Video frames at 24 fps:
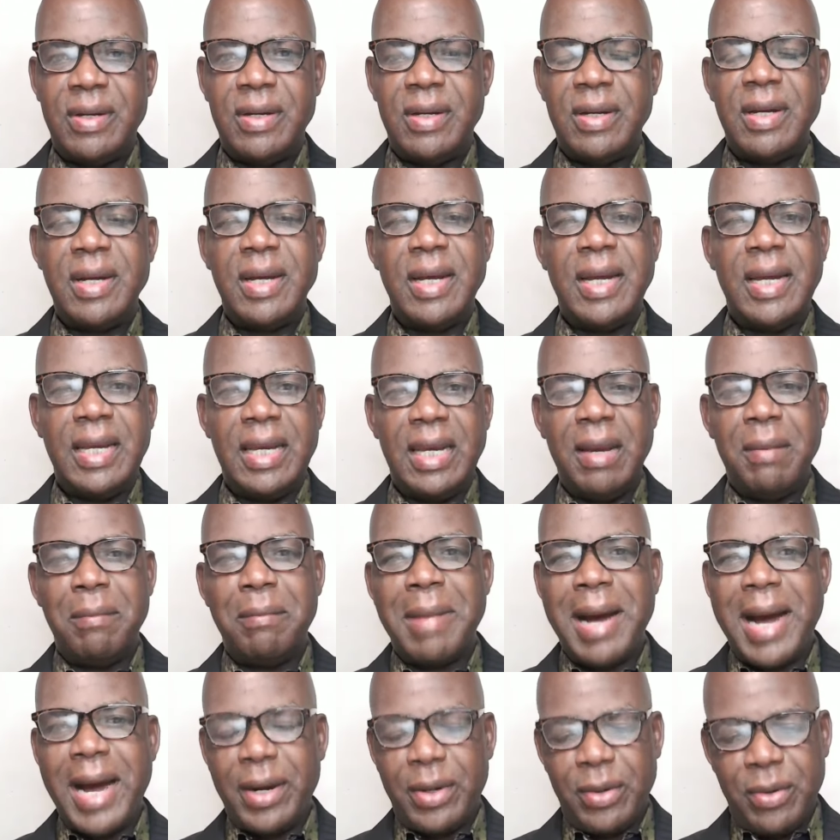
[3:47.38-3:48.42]
in the
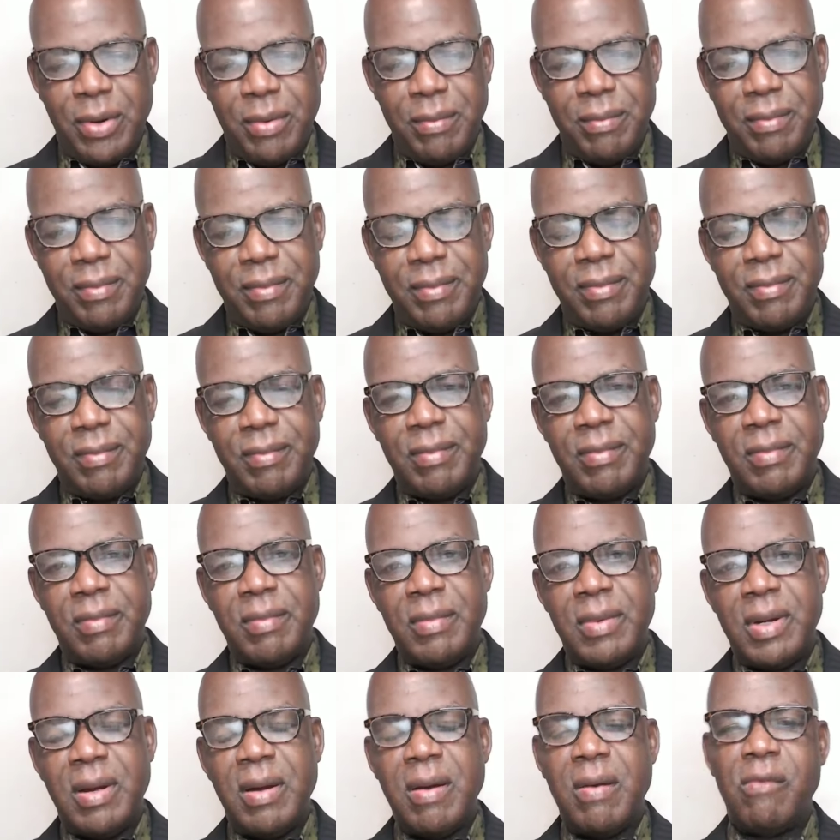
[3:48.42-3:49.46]
bottom
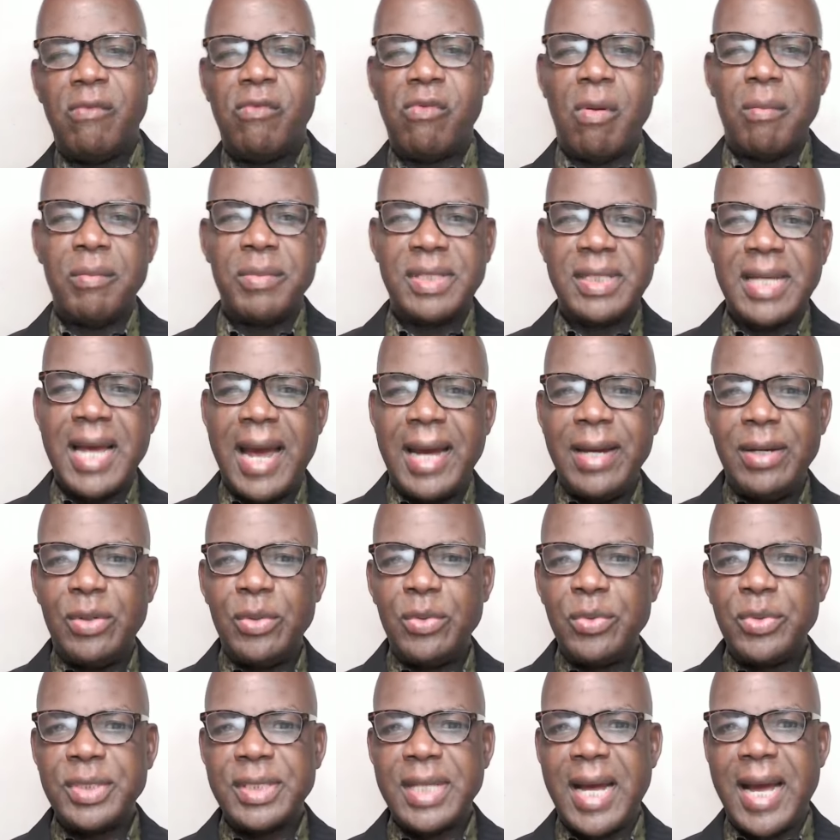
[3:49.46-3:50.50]
from side to
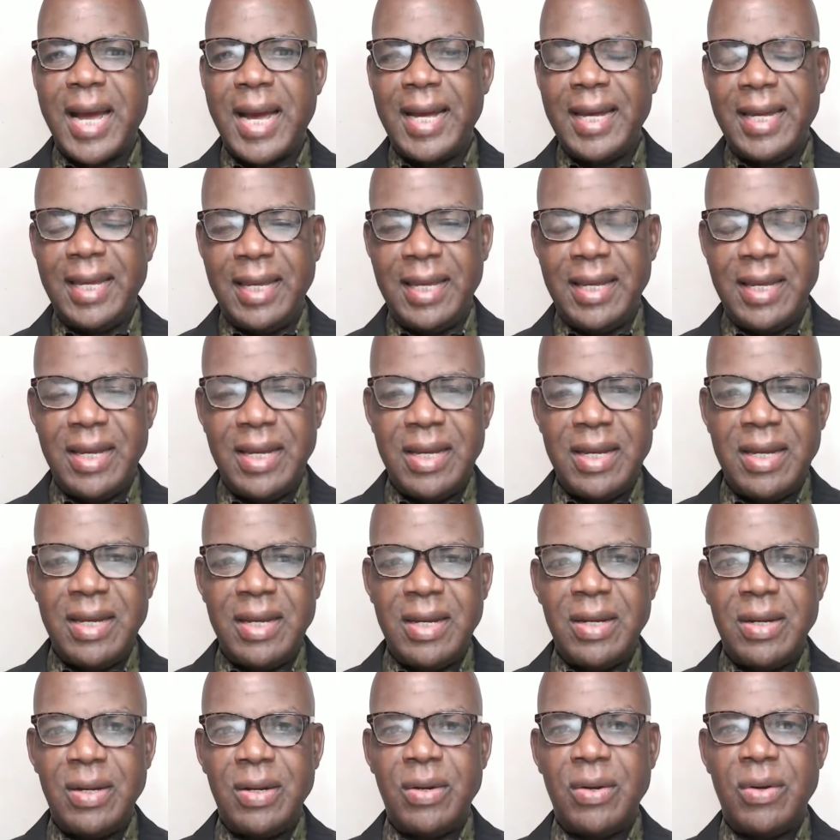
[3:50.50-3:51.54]
side
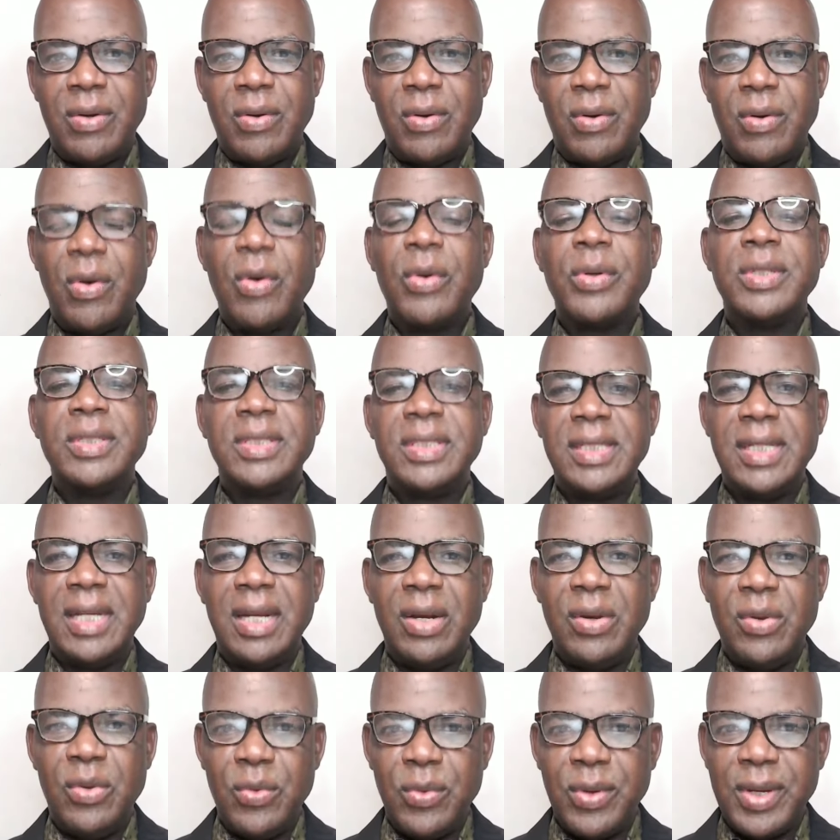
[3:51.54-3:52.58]

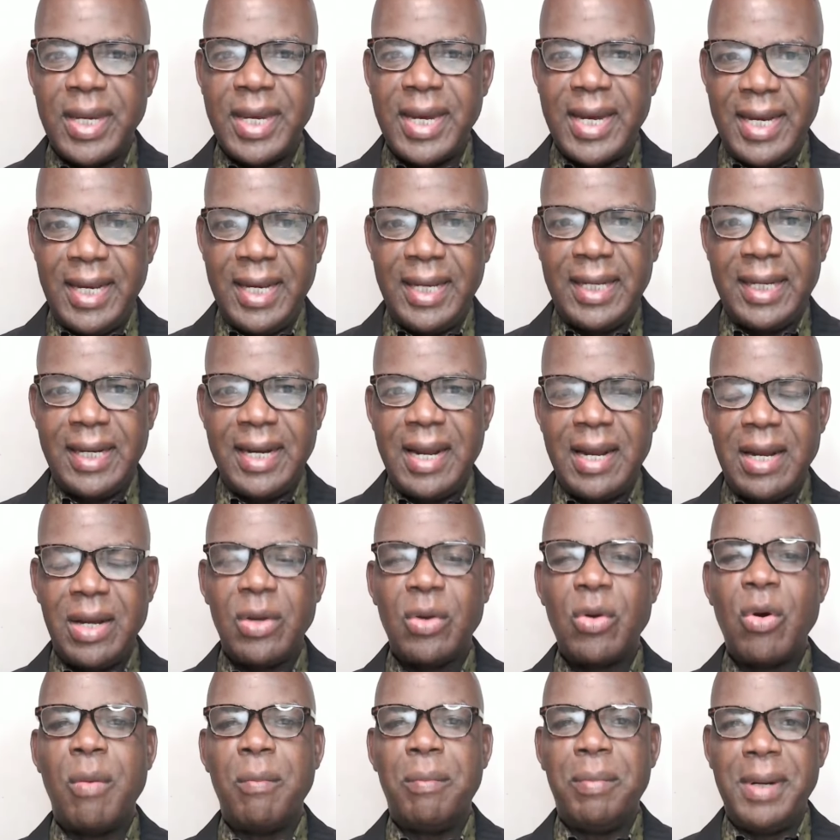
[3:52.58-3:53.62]
until you get it
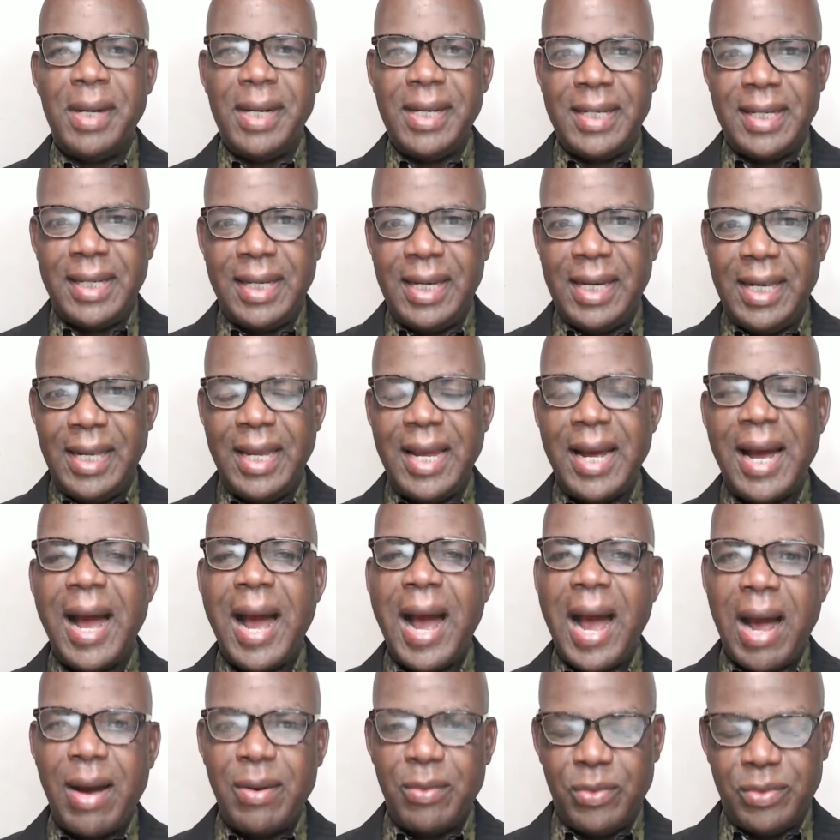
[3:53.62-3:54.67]
completely
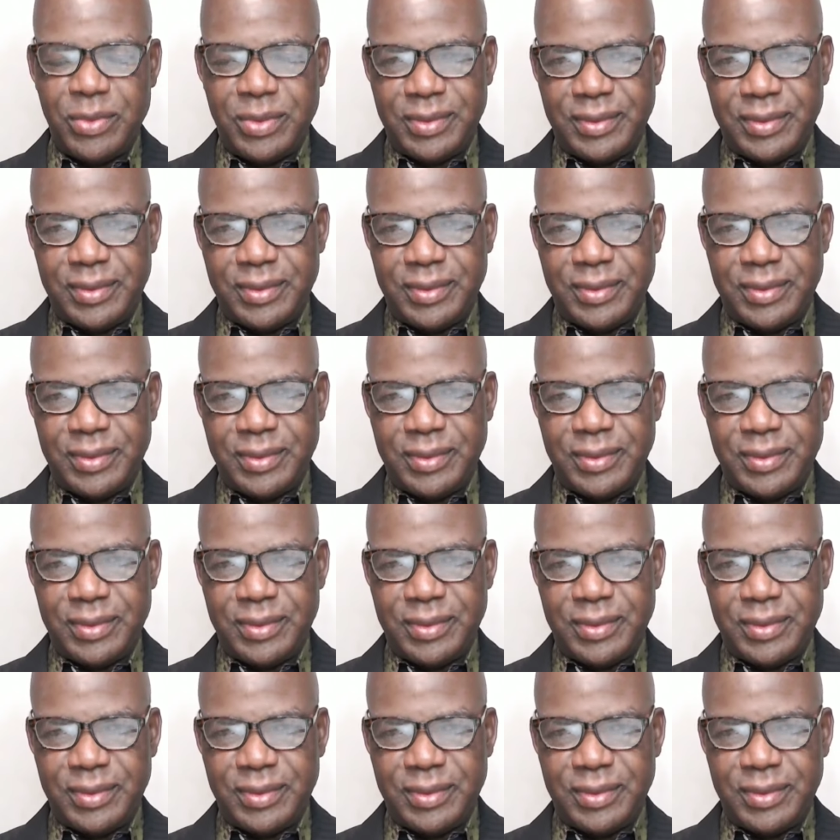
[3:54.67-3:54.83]
out.